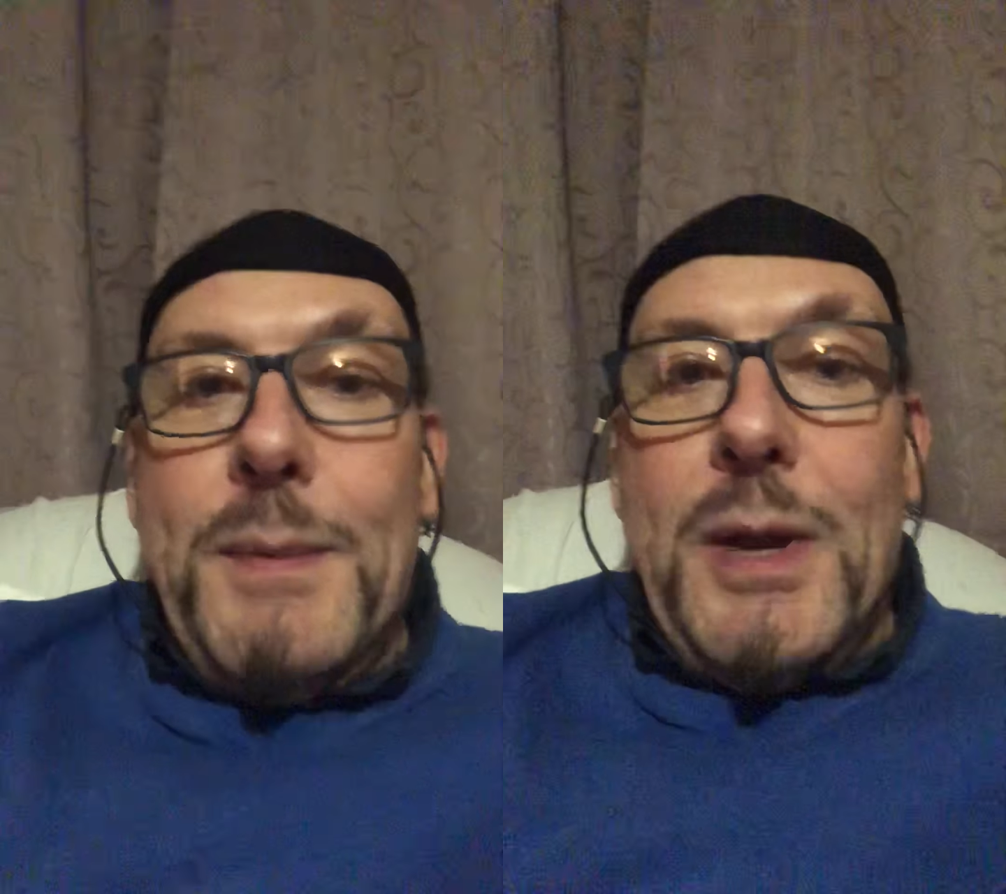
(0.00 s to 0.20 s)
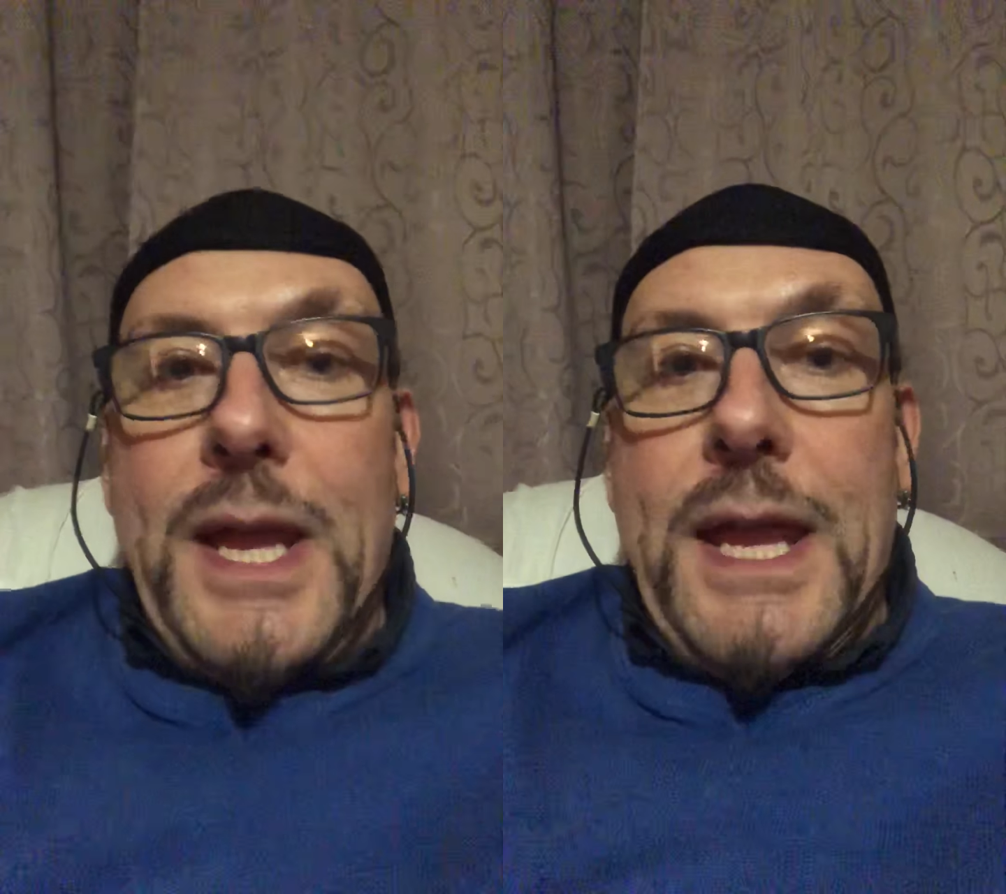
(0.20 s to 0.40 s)

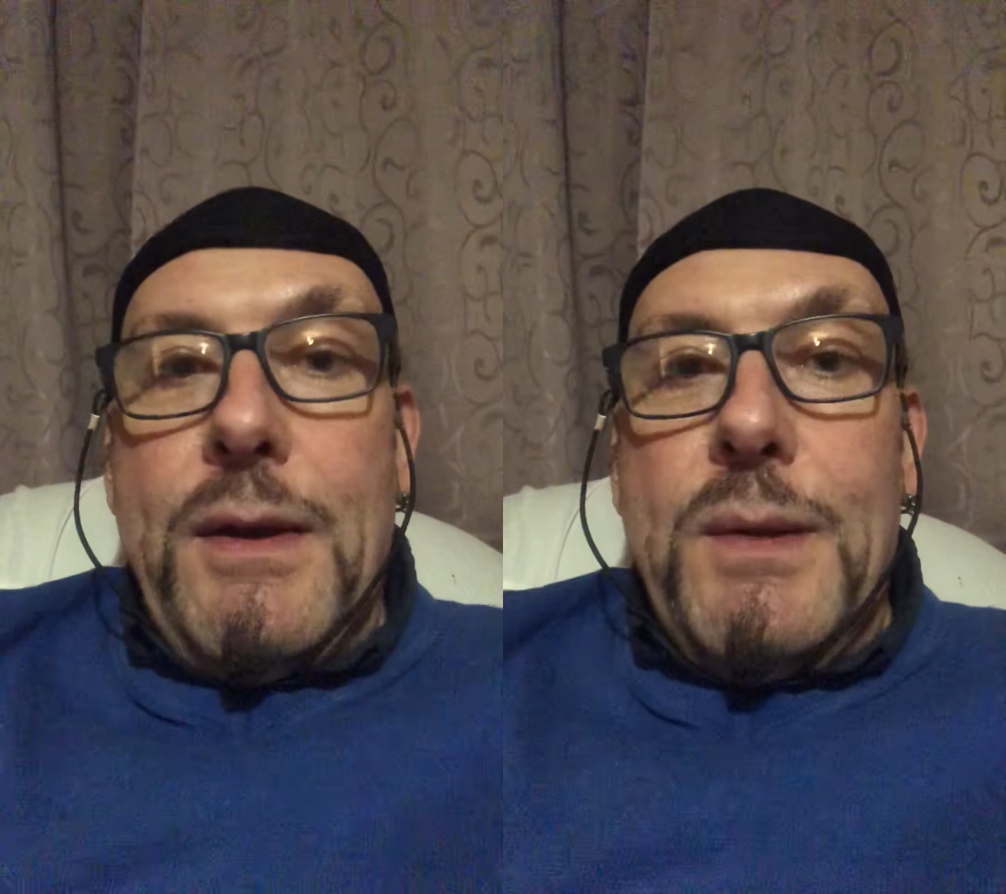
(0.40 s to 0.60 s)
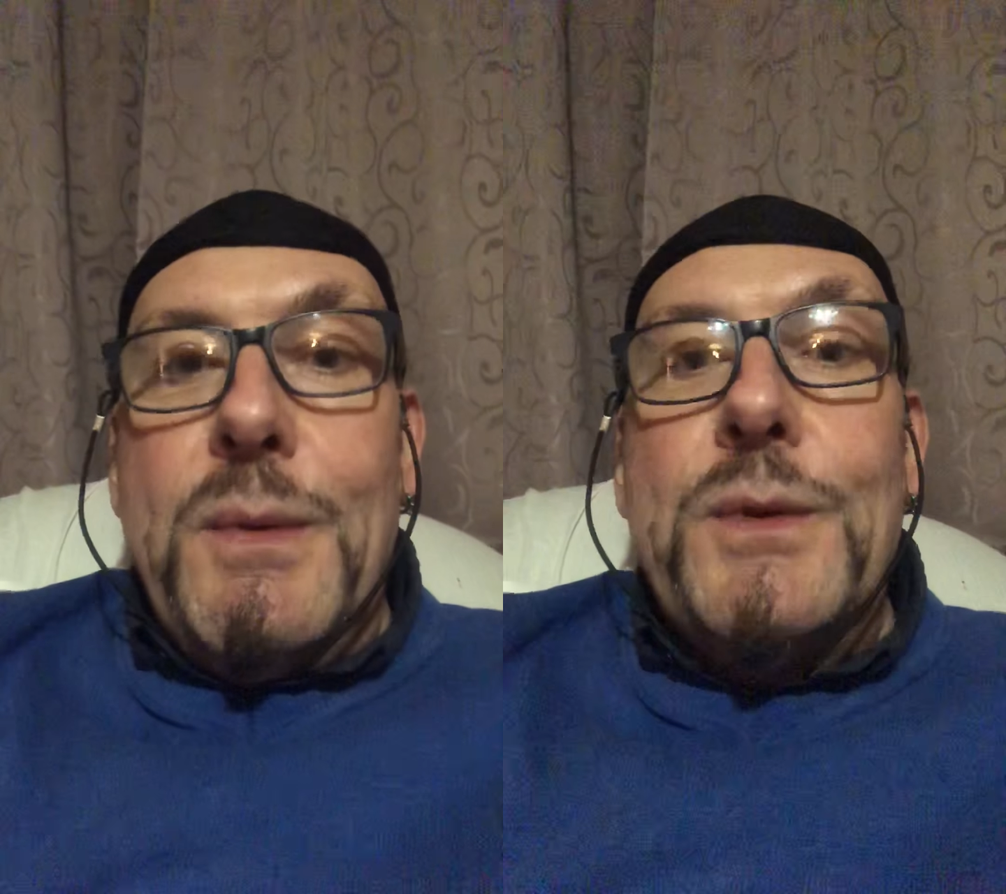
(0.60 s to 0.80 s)
people like
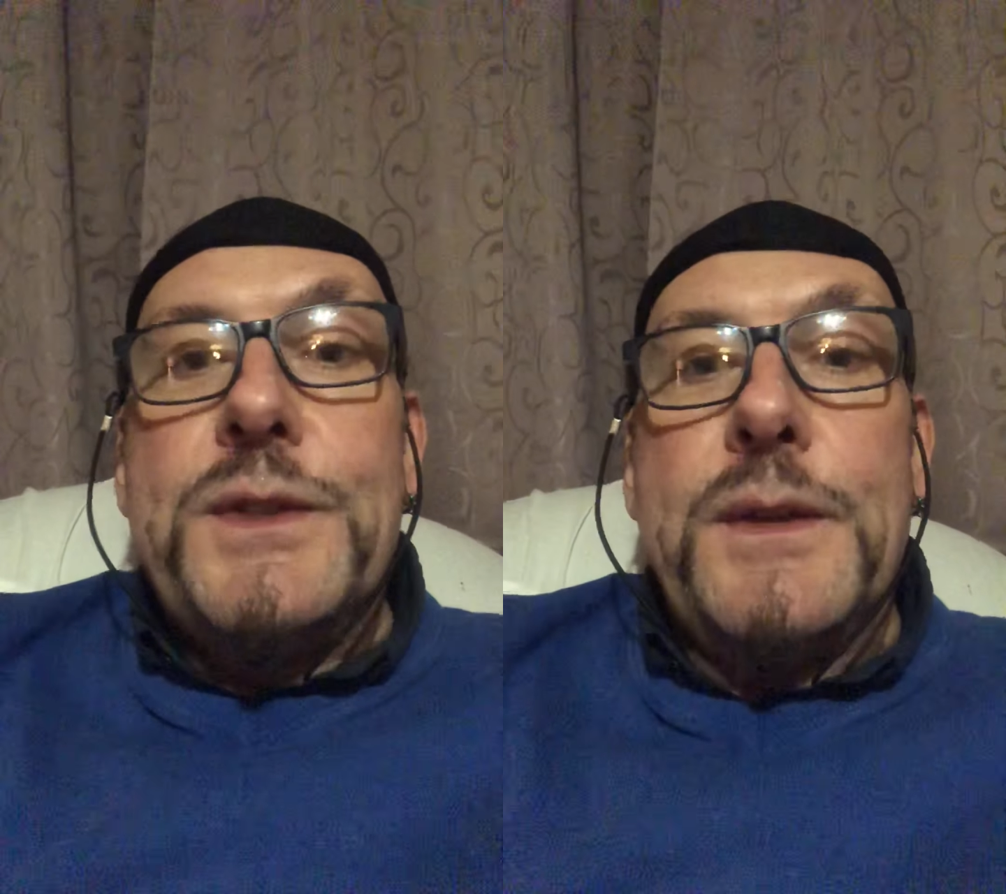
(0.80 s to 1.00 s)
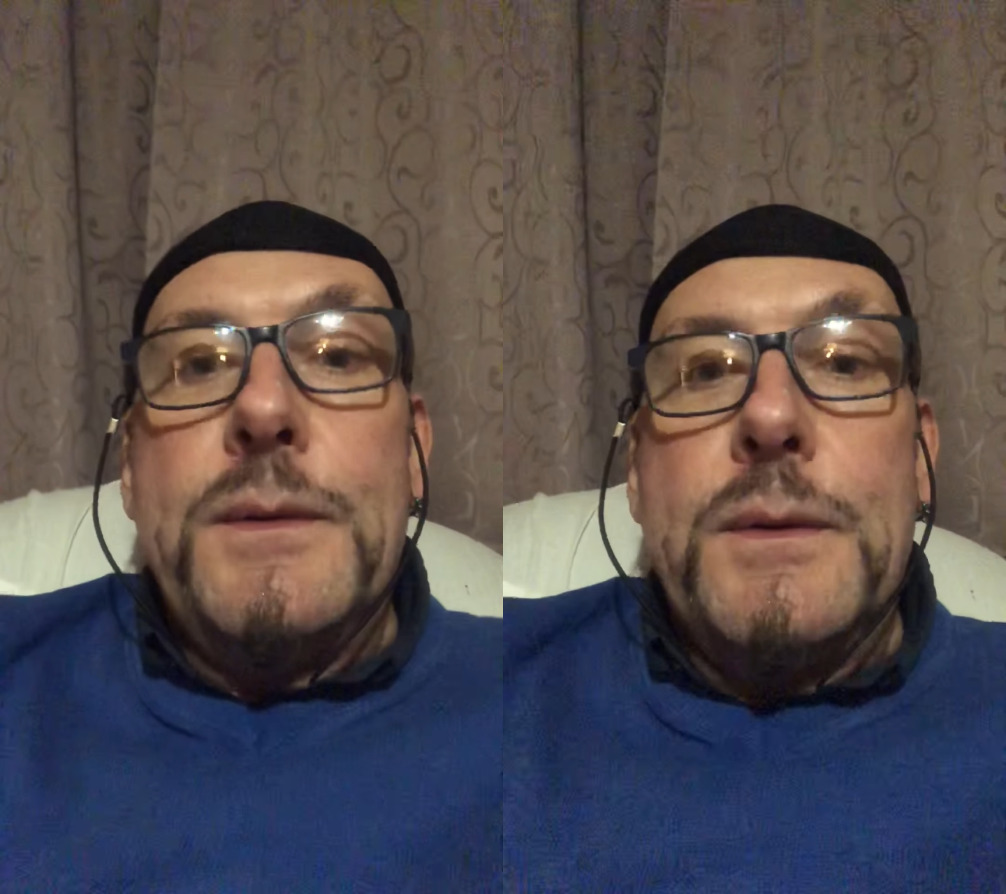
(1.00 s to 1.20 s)
Gary
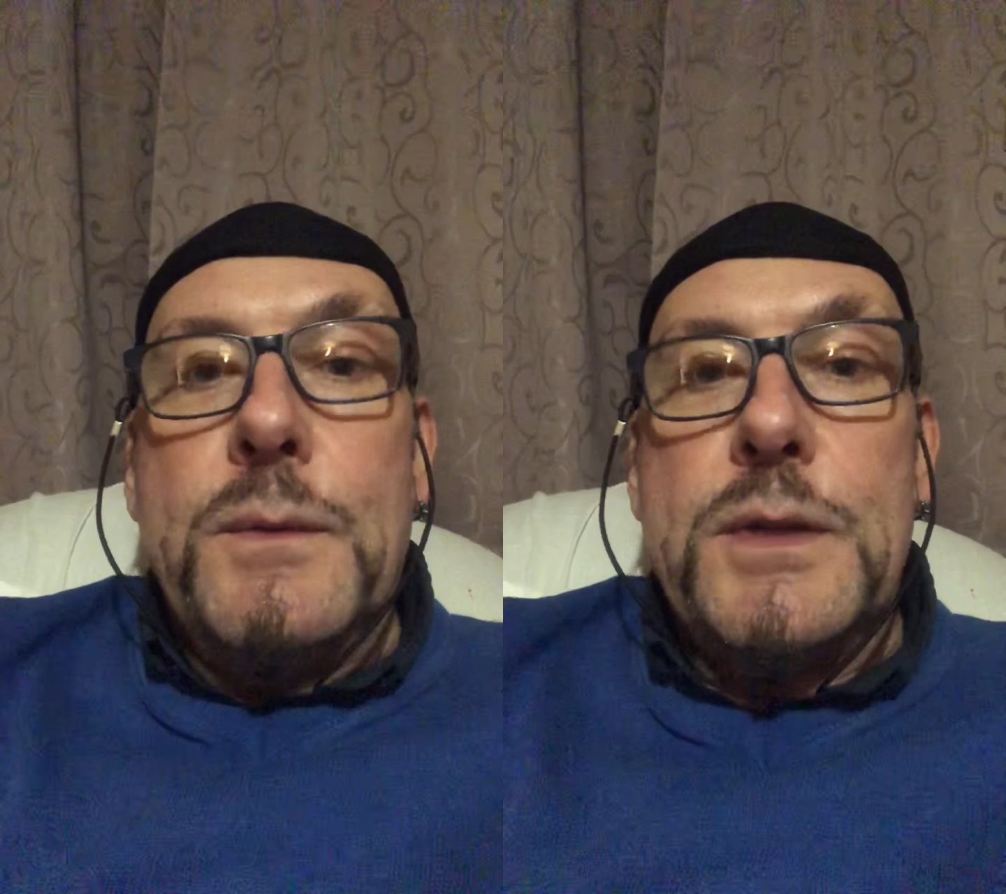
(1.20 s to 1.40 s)
Wilson,